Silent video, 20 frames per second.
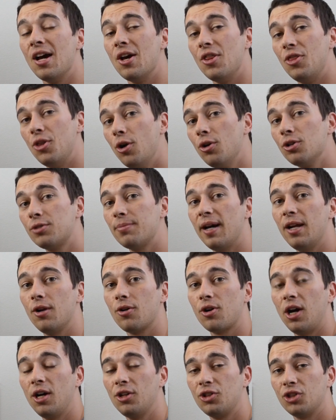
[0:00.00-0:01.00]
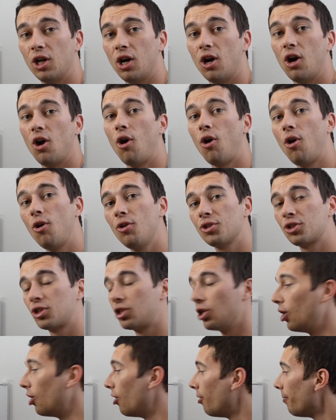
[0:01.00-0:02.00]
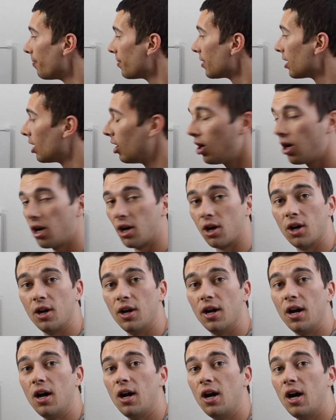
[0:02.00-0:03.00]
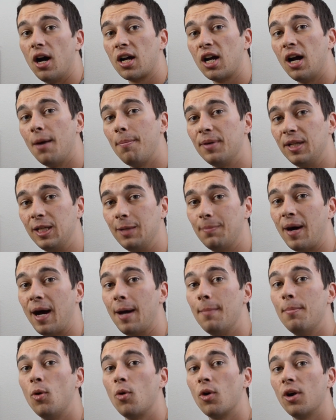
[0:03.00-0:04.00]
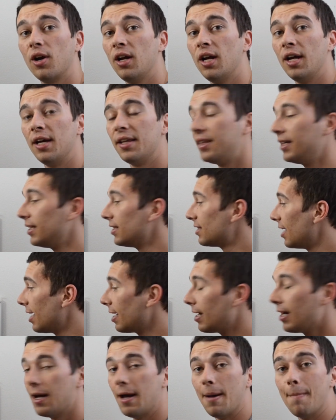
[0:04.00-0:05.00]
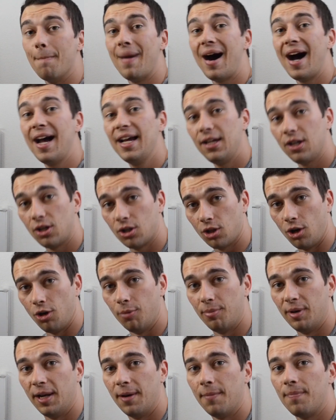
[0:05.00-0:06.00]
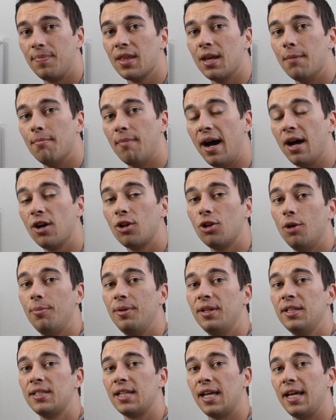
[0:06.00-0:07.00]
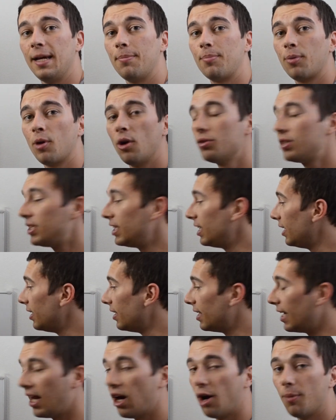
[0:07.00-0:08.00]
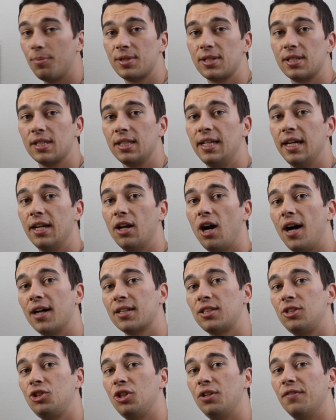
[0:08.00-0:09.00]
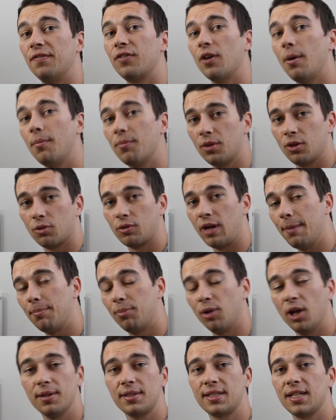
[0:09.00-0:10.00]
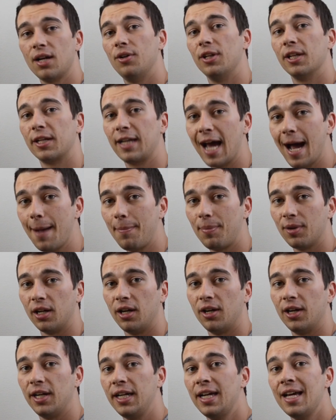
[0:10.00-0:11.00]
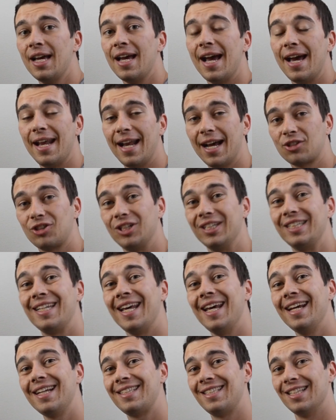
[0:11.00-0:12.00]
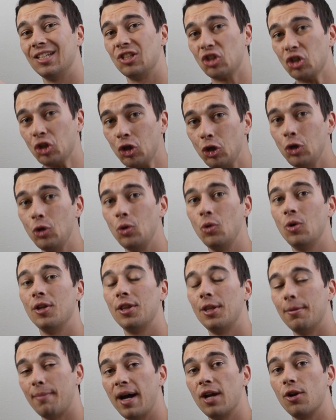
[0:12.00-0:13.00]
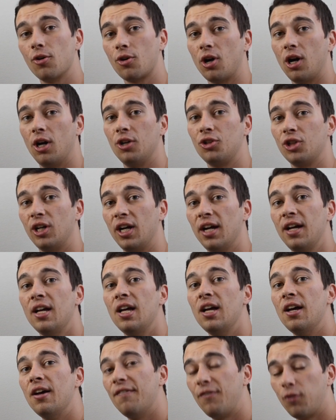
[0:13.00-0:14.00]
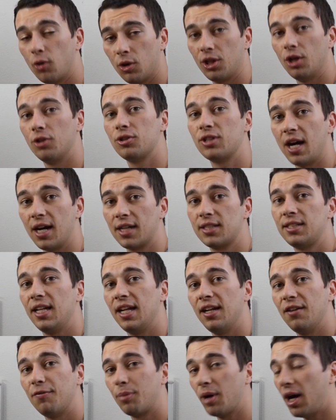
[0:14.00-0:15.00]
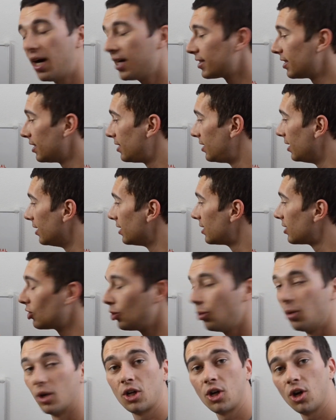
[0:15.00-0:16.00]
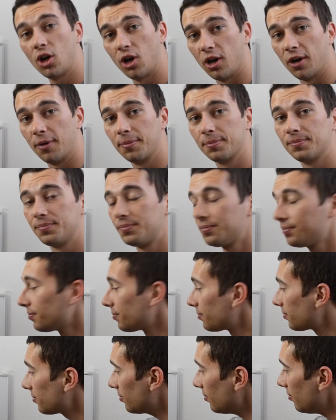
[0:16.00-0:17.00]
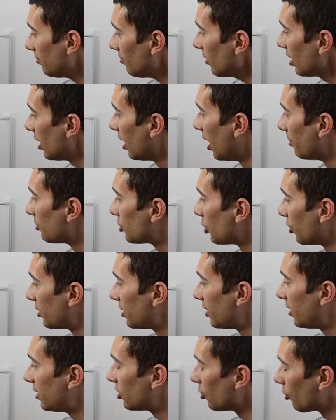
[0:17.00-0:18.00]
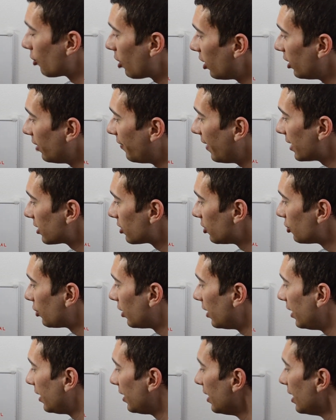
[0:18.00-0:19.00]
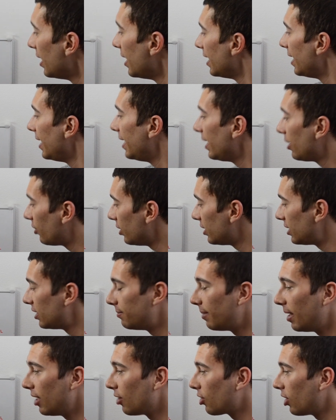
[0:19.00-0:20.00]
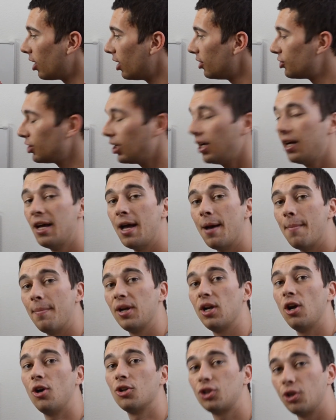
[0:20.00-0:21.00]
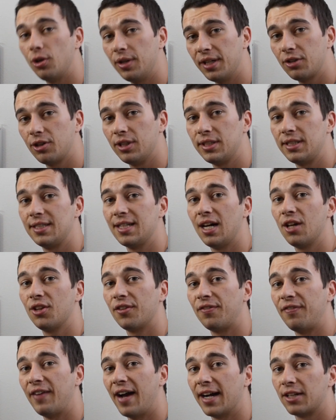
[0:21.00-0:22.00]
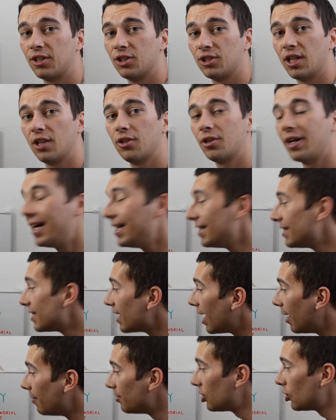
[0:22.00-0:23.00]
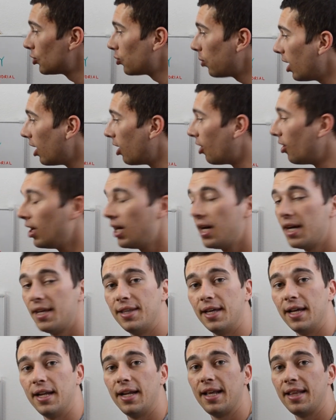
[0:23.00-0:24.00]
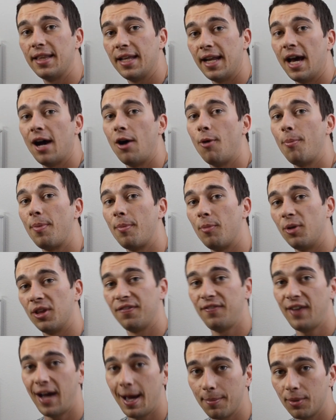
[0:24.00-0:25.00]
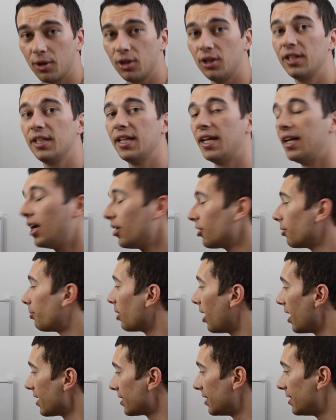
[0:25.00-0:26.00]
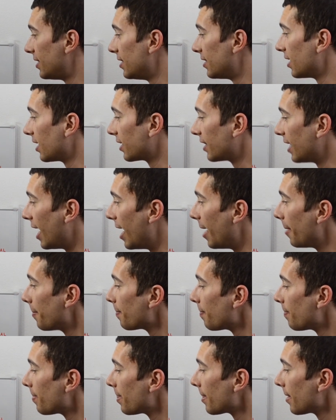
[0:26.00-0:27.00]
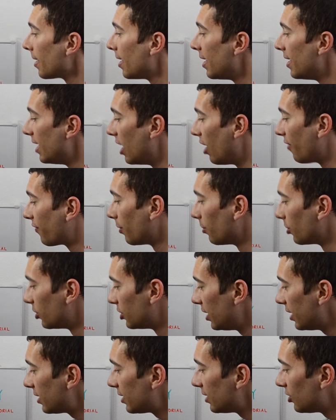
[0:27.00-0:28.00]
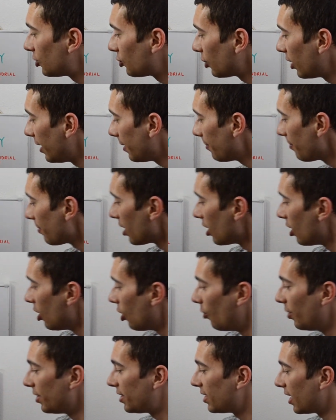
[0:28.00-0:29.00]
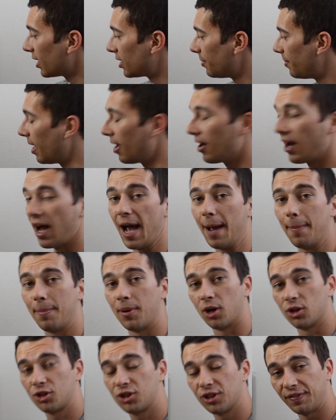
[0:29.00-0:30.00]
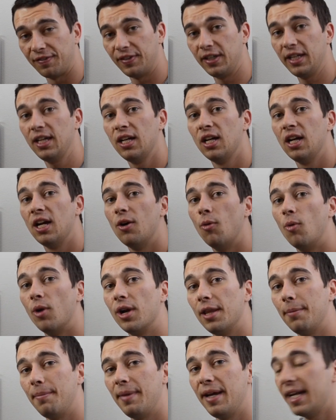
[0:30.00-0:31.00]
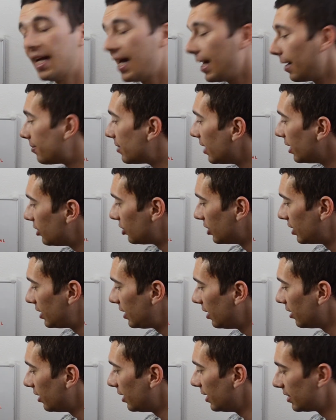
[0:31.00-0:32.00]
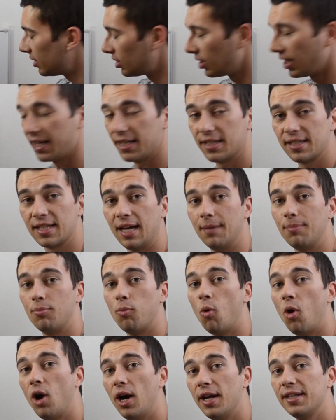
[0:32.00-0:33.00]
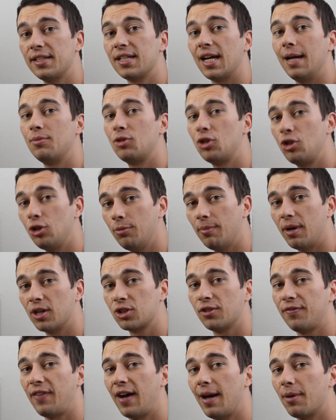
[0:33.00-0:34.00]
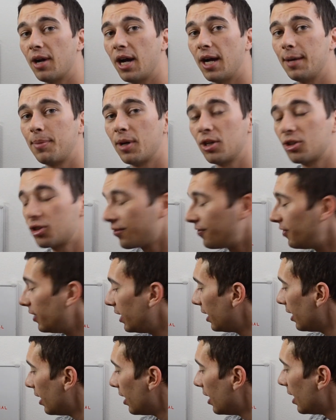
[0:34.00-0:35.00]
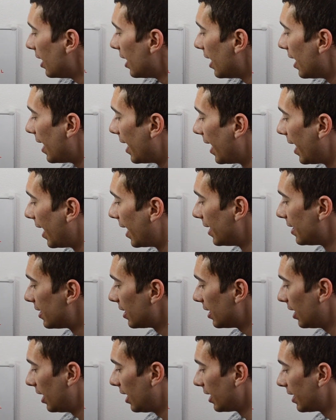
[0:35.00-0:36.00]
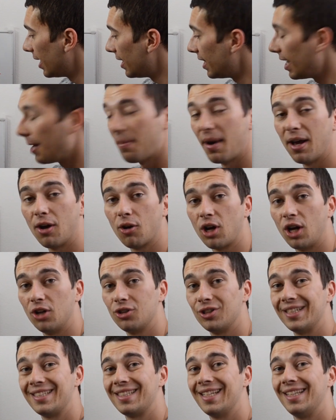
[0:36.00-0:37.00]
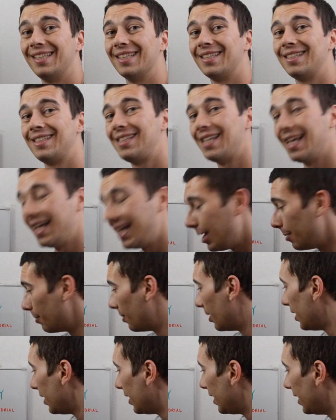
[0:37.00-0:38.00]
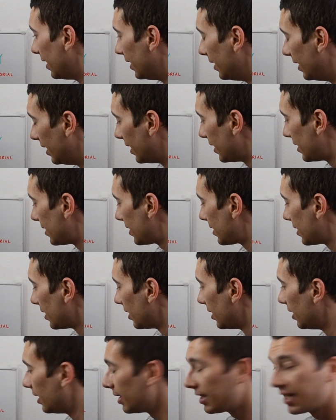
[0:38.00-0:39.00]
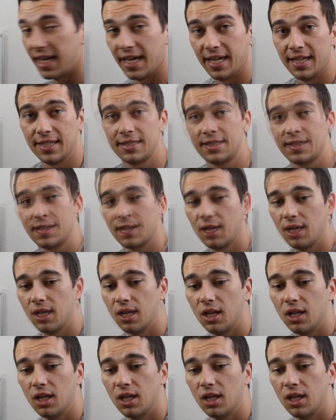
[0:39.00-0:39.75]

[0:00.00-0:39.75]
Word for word: Those mitochondria also are accompanied by more things like myoglobin. Myoglobin's a protein that helps get oxygen from the red blood cell and the capillary and actually takes it to the mitochondria for those oxidative processes to occur. So cardiovascular training increases mitochondria, but it also increases other factors, other enzymes as well that help with fat burning and other processes like that. Now, from resistance training, we talked about hypertrophy. One of the main adaptations here is that type 1, type 2 muscle fiber hypertrophy. And again, that mitochondria stayed the same in this case.